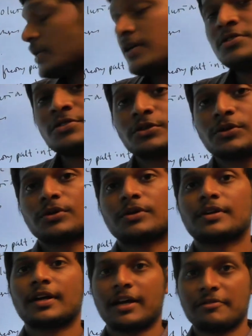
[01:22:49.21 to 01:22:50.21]
so
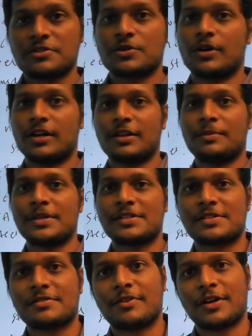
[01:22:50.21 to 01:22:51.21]
I wish you all the
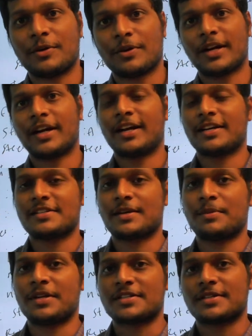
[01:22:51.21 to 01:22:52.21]
best for your gate
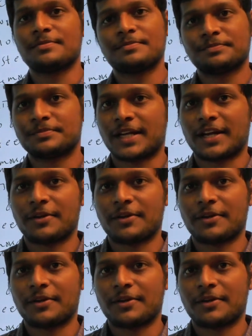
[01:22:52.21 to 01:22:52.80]
examination thank you